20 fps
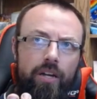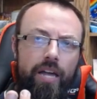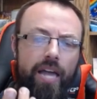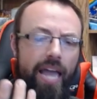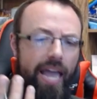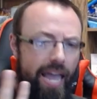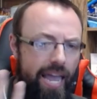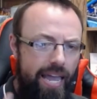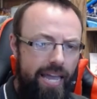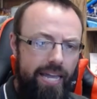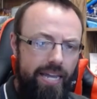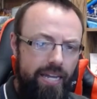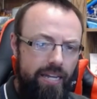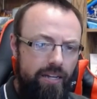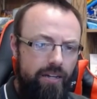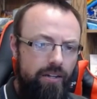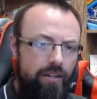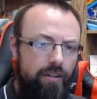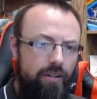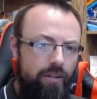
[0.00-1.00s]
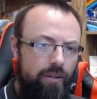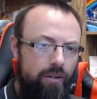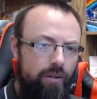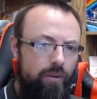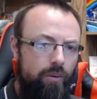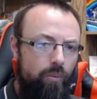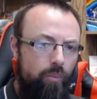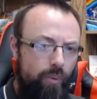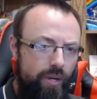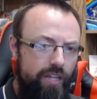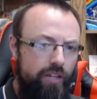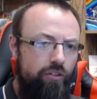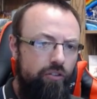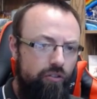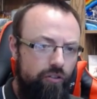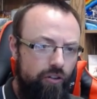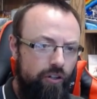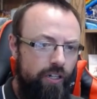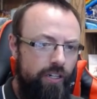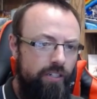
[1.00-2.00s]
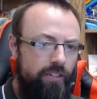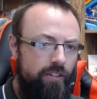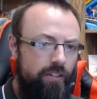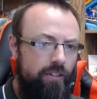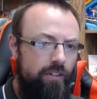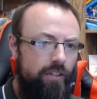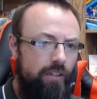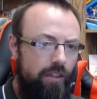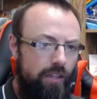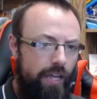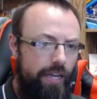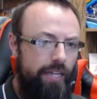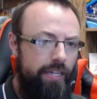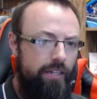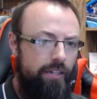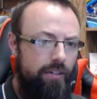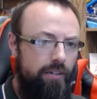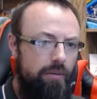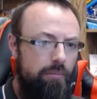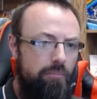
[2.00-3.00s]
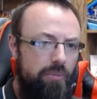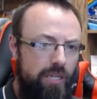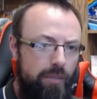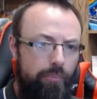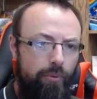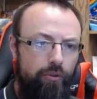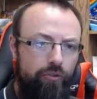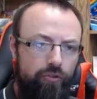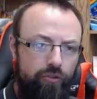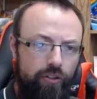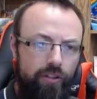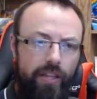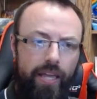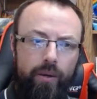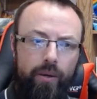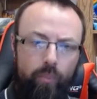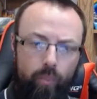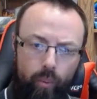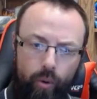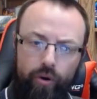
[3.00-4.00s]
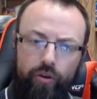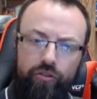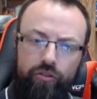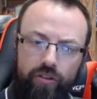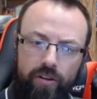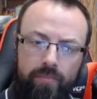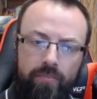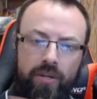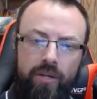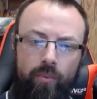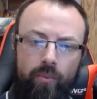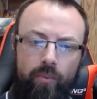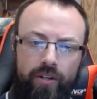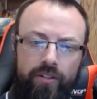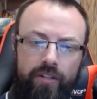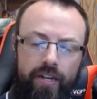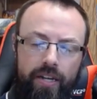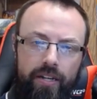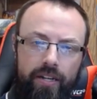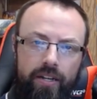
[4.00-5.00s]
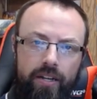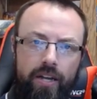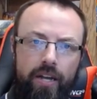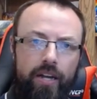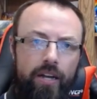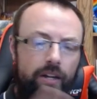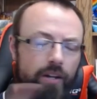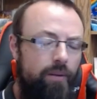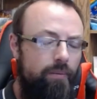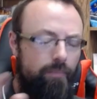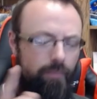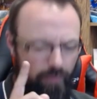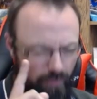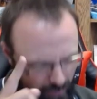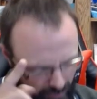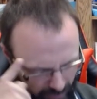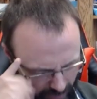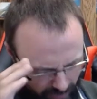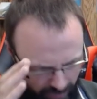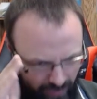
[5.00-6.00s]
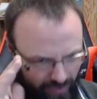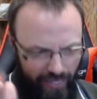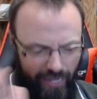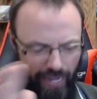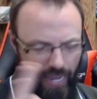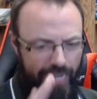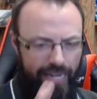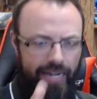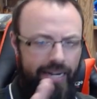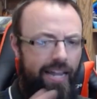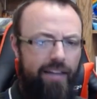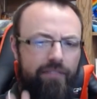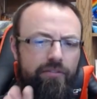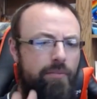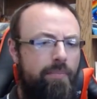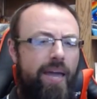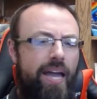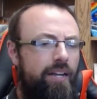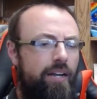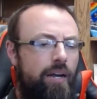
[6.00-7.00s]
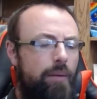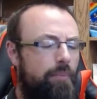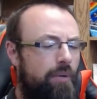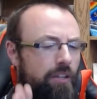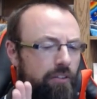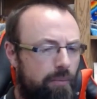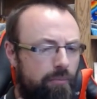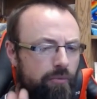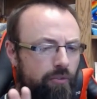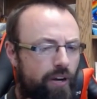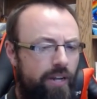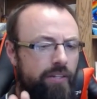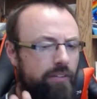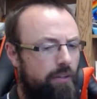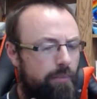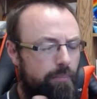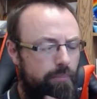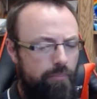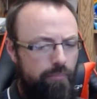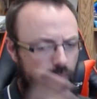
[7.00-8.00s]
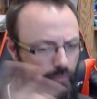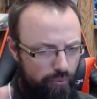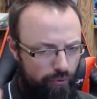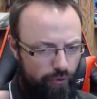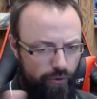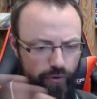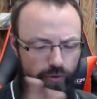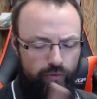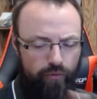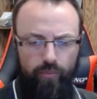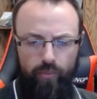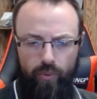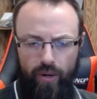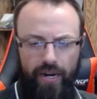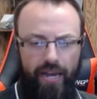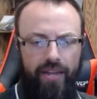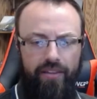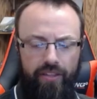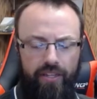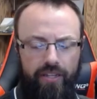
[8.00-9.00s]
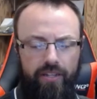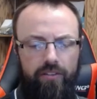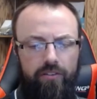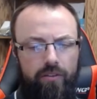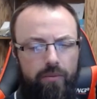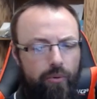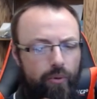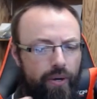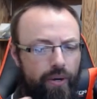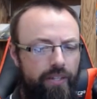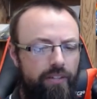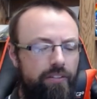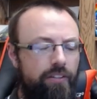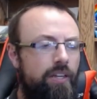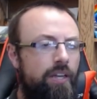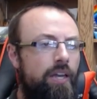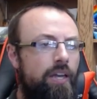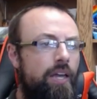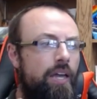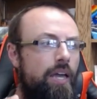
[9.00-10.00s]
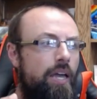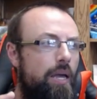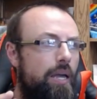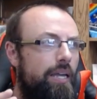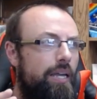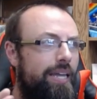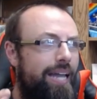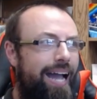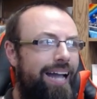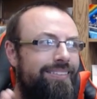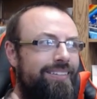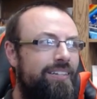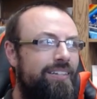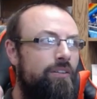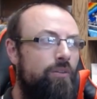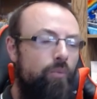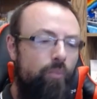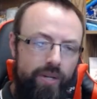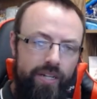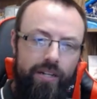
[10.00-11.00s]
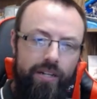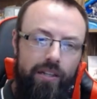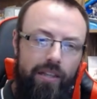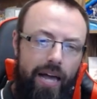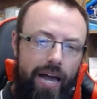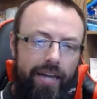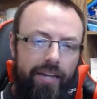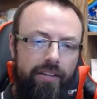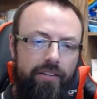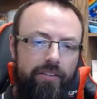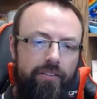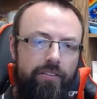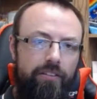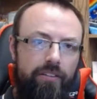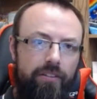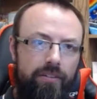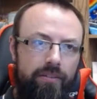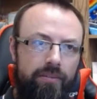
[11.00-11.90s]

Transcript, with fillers: hey, we should like, people should like worship me one day. Hang on, I have to back up because I'm trying to prove what I think is the point. God didn't realize